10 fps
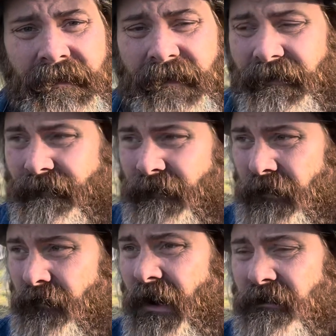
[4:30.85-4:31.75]
Um,
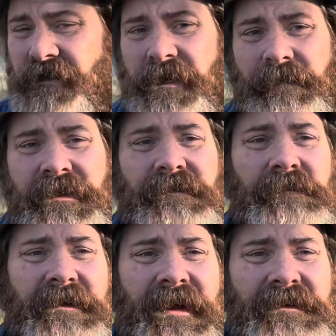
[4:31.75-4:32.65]
rock chips,
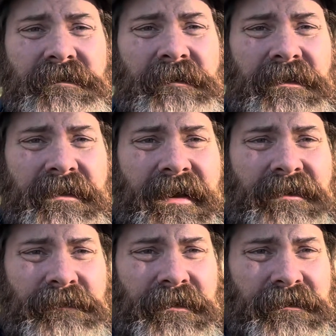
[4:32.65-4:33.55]
everybody asks about
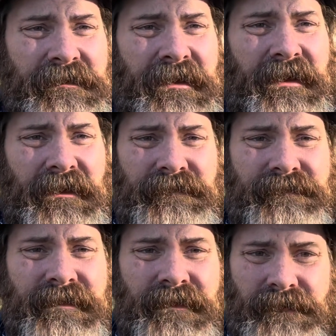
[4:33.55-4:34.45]
that. Well, yeah,
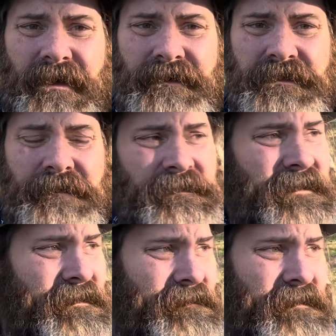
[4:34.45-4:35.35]
yeah, rock chips.
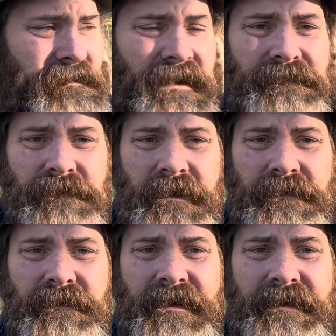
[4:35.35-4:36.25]
I live on a gravel
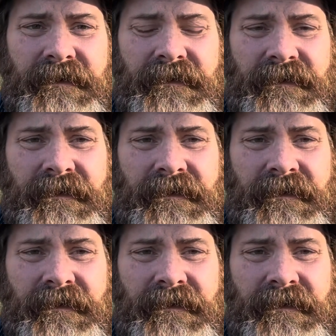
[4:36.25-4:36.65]
road right here.